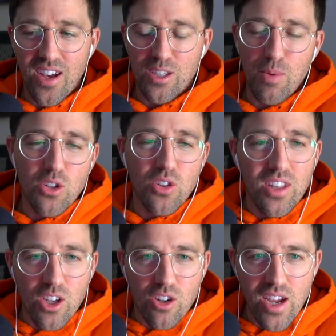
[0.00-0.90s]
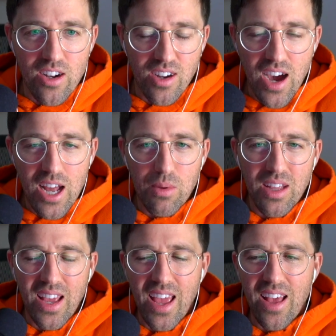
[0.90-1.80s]
especially in the creator economy
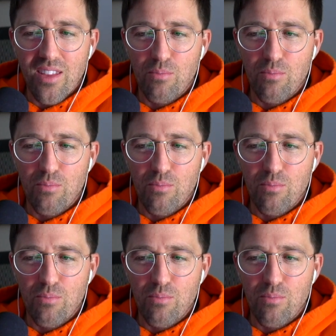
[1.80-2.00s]
like uh,